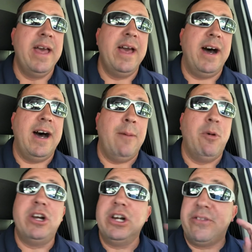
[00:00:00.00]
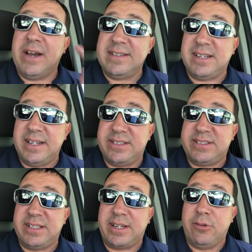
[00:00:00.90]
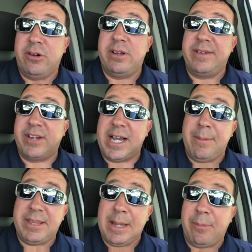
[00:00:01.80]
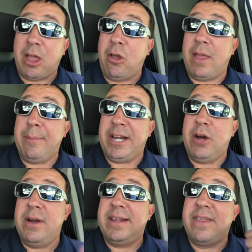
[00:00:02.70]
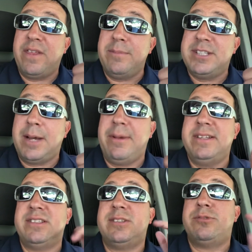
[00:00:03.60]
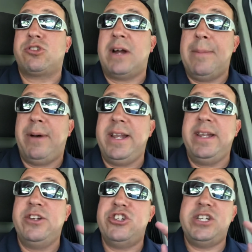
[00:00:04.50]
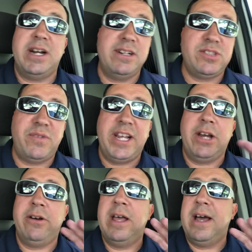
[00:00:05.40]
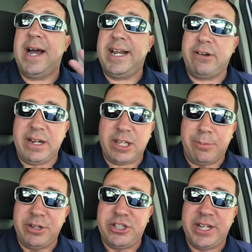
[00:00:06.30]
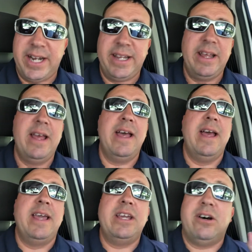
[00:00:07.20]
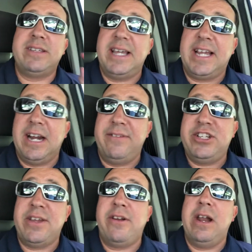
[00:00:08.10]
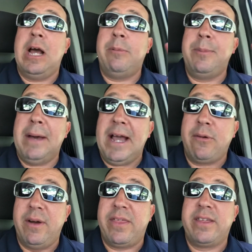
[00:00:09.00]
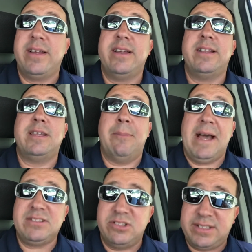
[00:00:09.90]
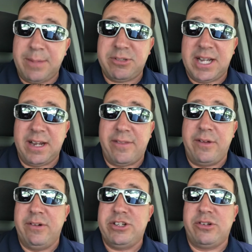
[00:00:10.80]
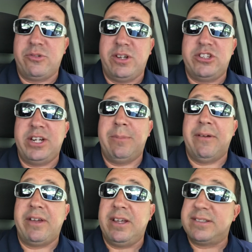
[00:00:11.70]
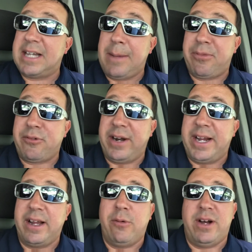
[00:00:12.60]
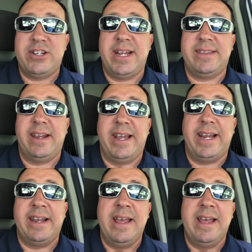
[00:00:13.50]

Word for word: Um, what are your thoughts on this sequel? Leave a comment down below. Let me know. Hit the thumbs up. Hit the subscribe button. Share this video. I'd greatly appreciate it. Y'all take care of each other, and I'll be back with the bastard stepchild of the original trilogy, Beverly Hills Cop 3. I'm going to watch that tonight.